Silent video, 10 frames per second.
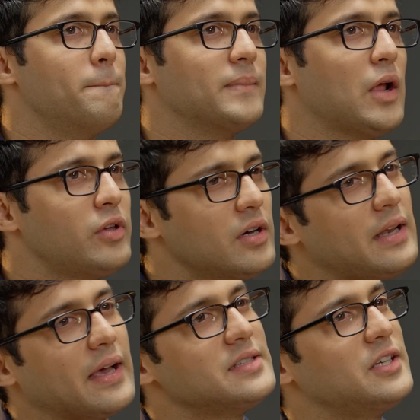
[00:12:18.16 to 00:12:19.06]
Now here,
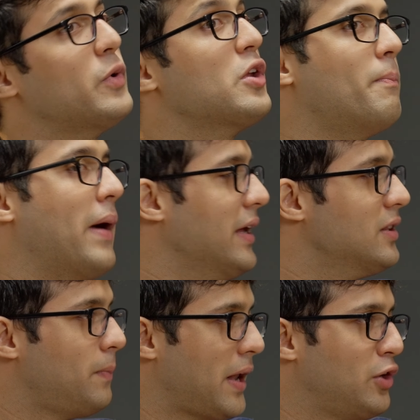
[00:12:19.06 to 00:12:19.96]
like I said, when you're buying
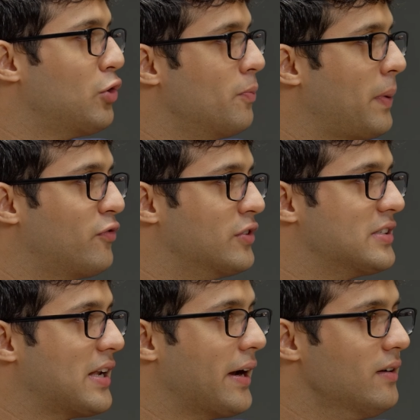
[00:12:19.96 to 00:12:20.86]
the plan, you don't pay for
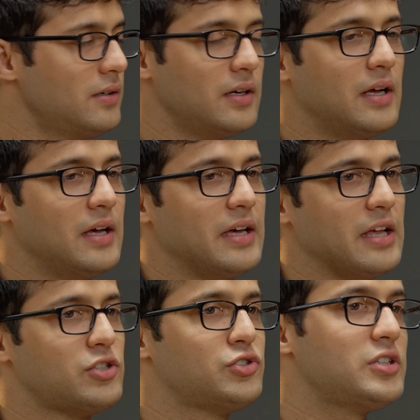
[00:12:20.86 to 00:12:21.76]
this rider.
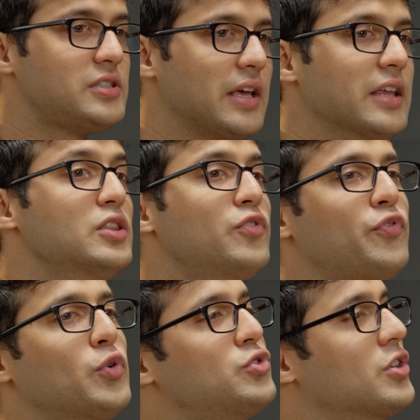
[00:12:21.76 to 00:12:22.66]
It's just in the
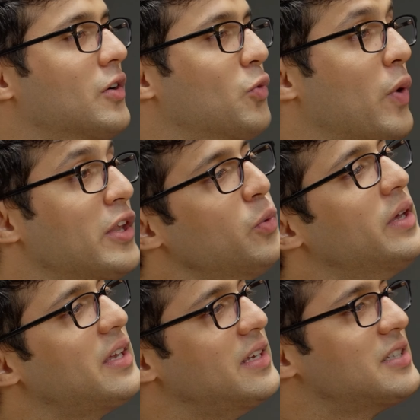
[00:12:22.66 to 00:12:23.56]
future, when you
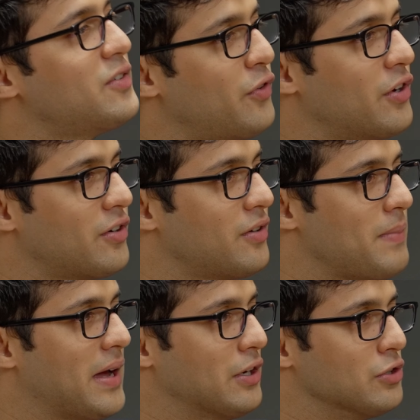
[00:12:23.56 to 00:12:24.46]
increase it for
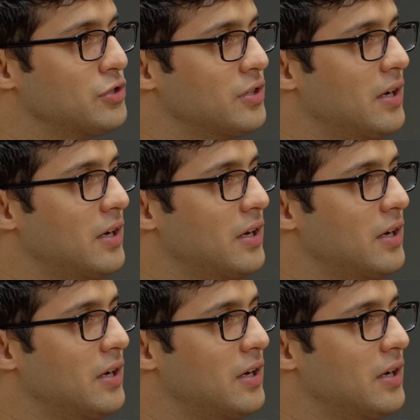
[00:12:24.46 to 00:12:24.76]
marriage.